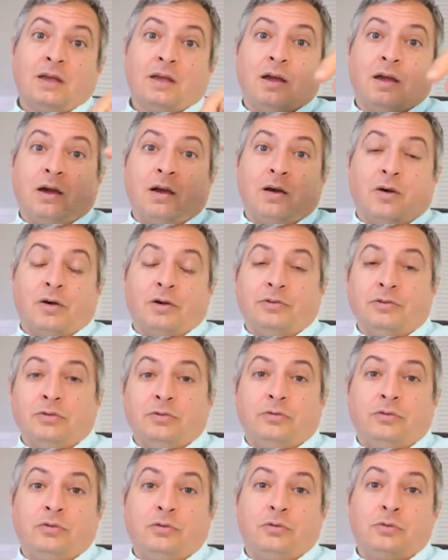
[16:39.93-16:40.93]
On
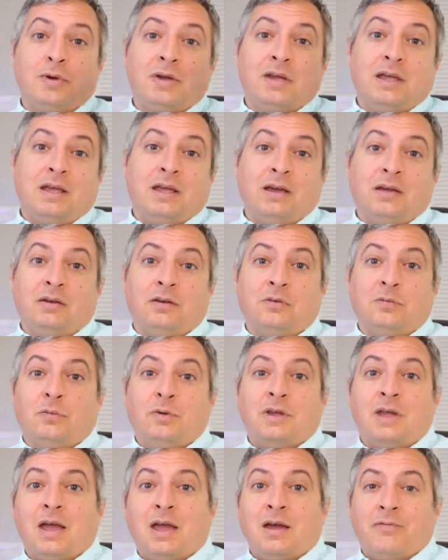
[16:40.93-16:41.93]
YouTube, and
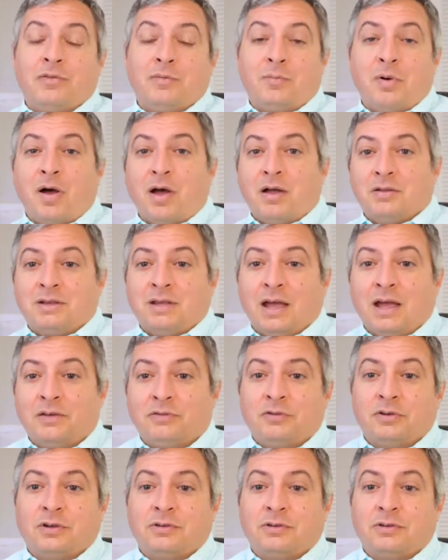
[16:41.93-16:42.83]
we have the podcast.